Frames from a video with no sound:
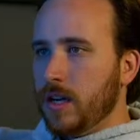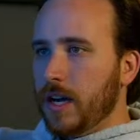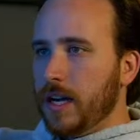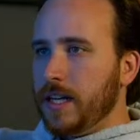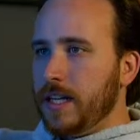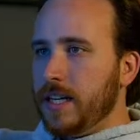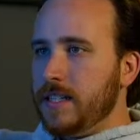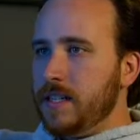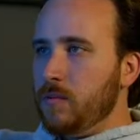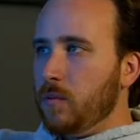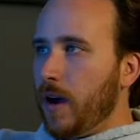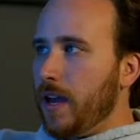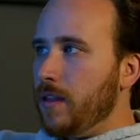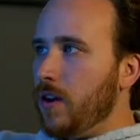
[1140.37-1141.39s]
An easy
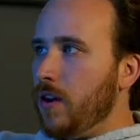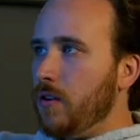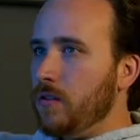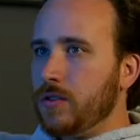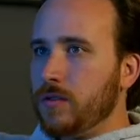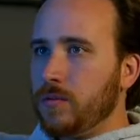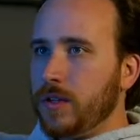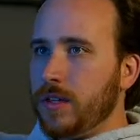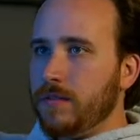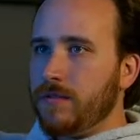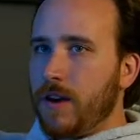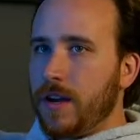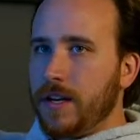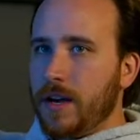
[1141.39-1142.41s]
way though to really
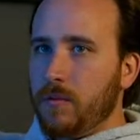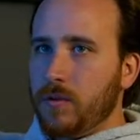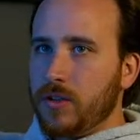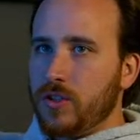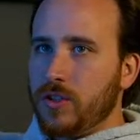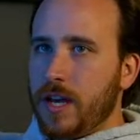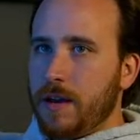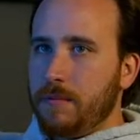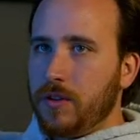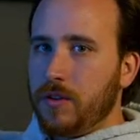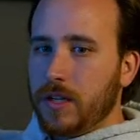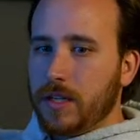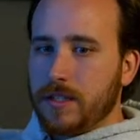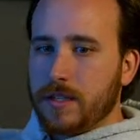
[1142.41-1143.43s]
find out which depth you
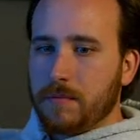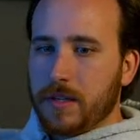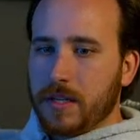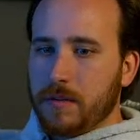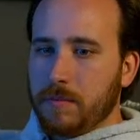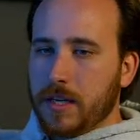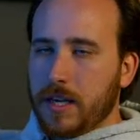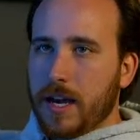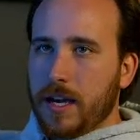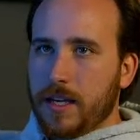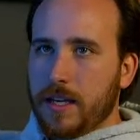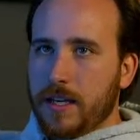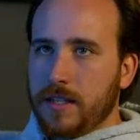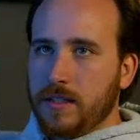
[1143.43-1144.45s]
need something to be
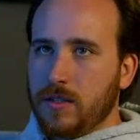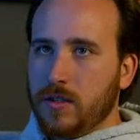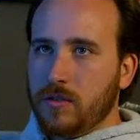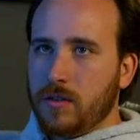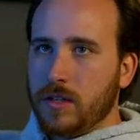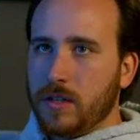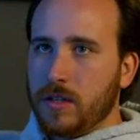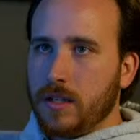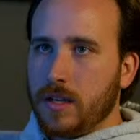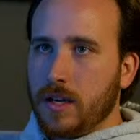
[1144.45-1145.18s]
at is you can,